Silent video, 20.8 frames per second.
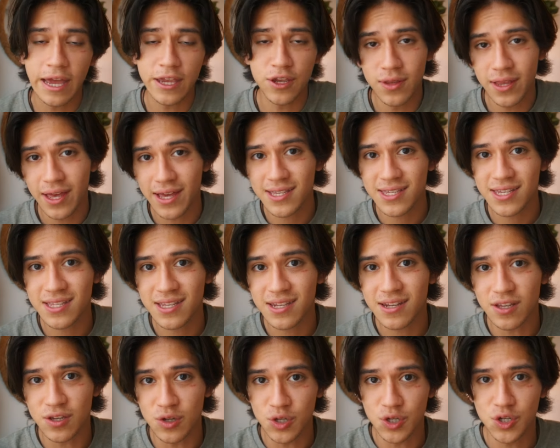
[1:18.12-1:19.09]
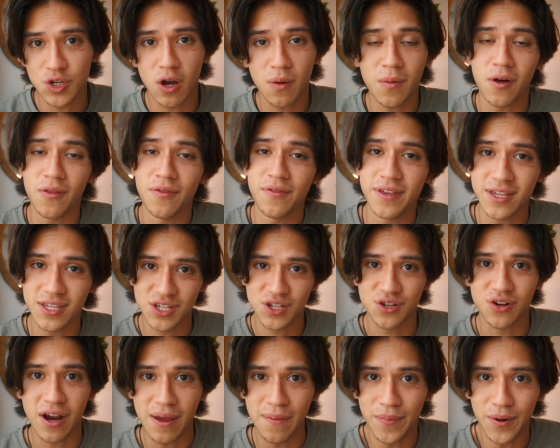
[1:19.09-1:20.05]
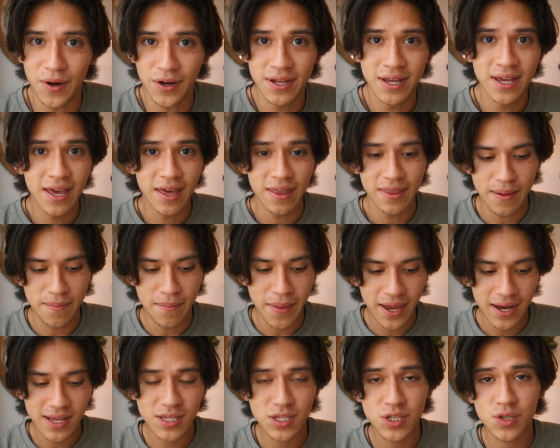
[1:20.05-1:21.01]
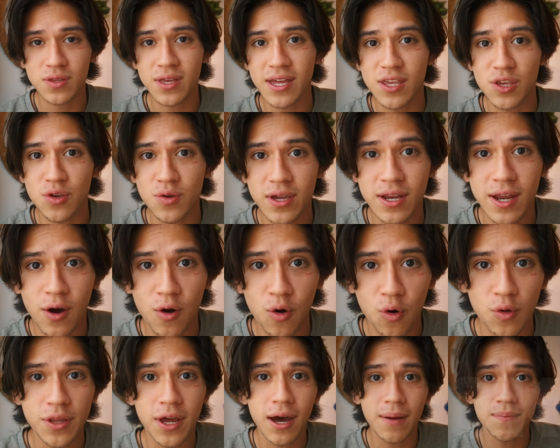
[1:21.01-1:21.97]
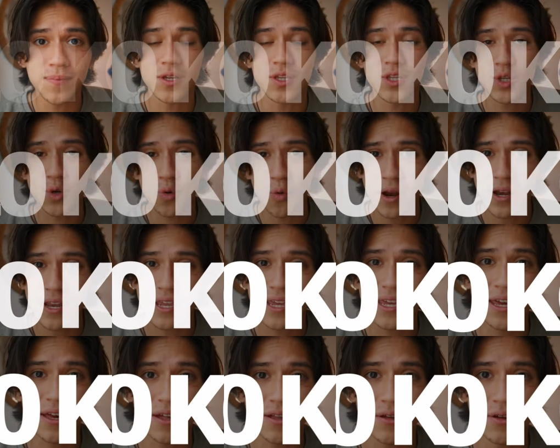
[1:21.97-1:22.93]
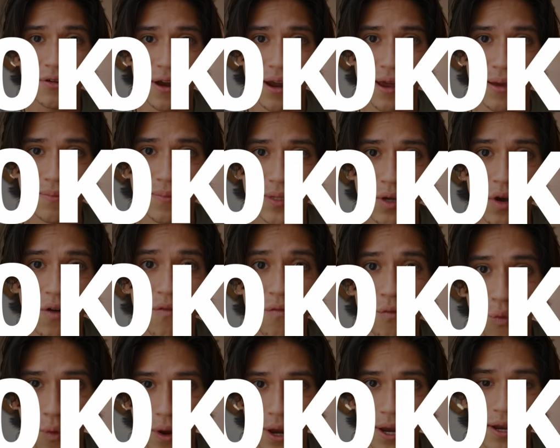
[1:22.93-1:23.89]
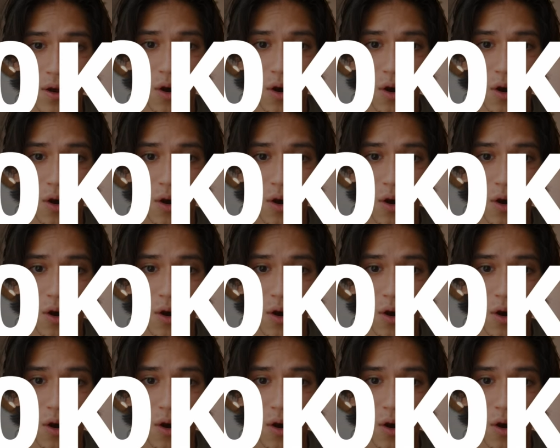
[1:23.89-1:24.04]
And Ulanzi did a good job on this tripod. They made it so that you can hold up to 20 kilograms of weight